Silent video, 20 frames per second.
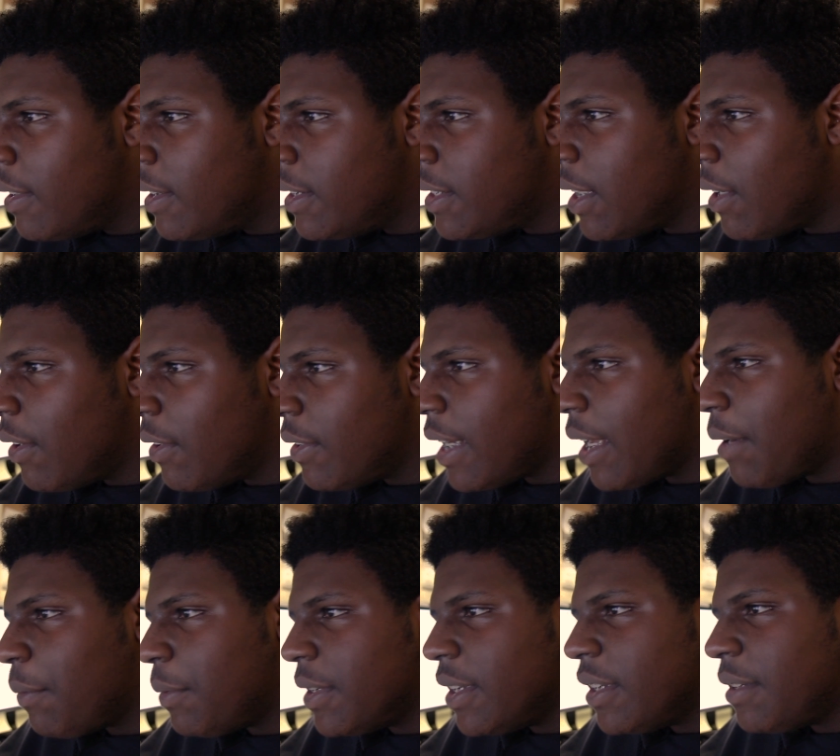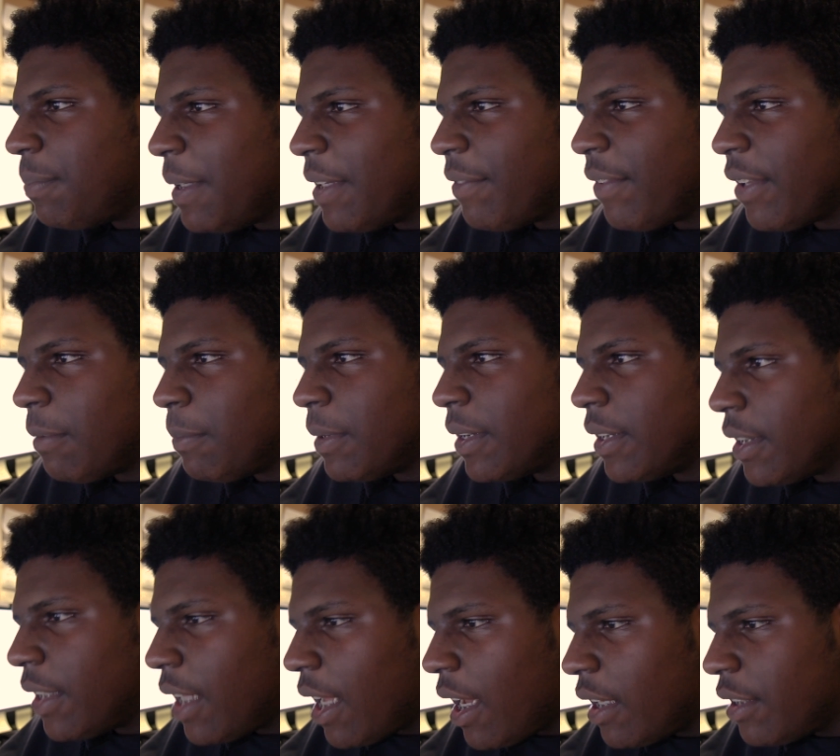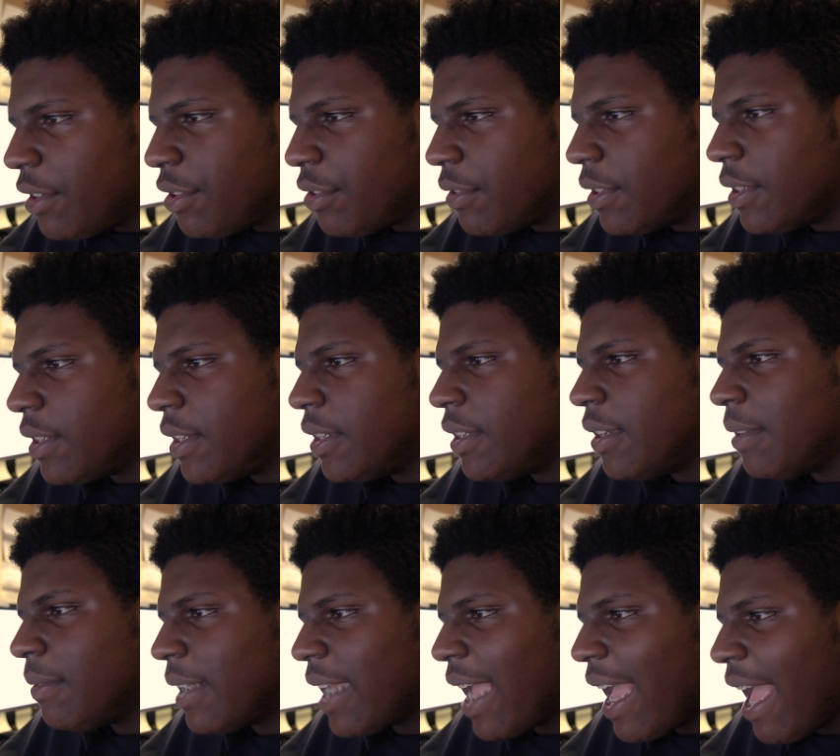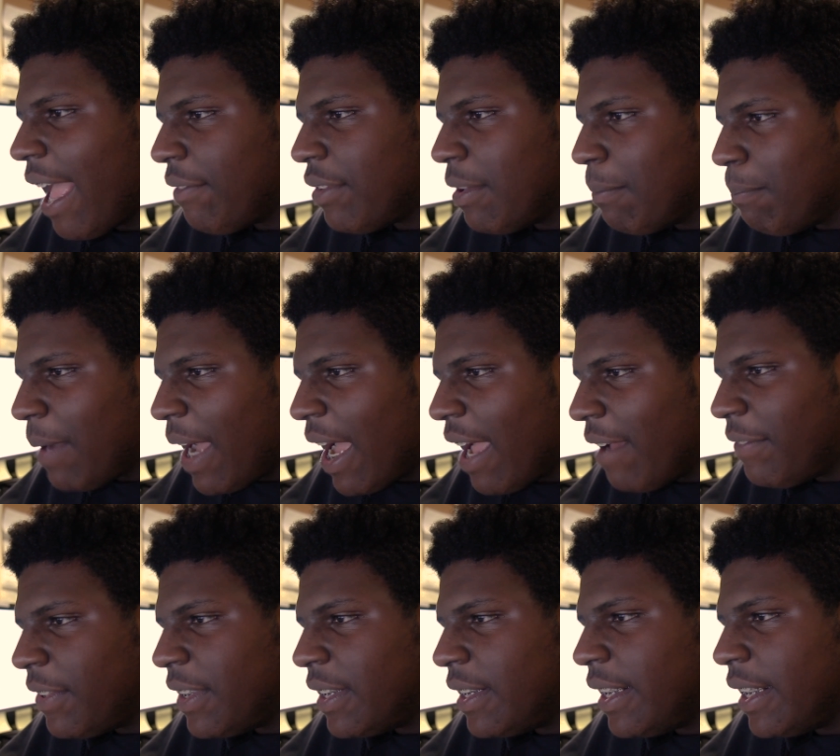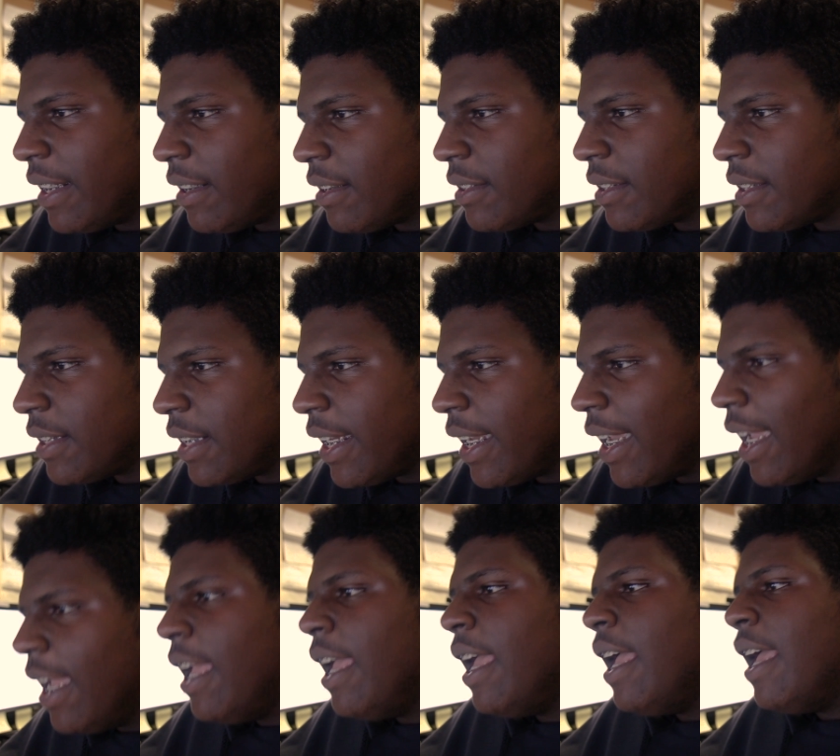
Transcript: So now will this be available at launch or is this something I have to buy for the DLC?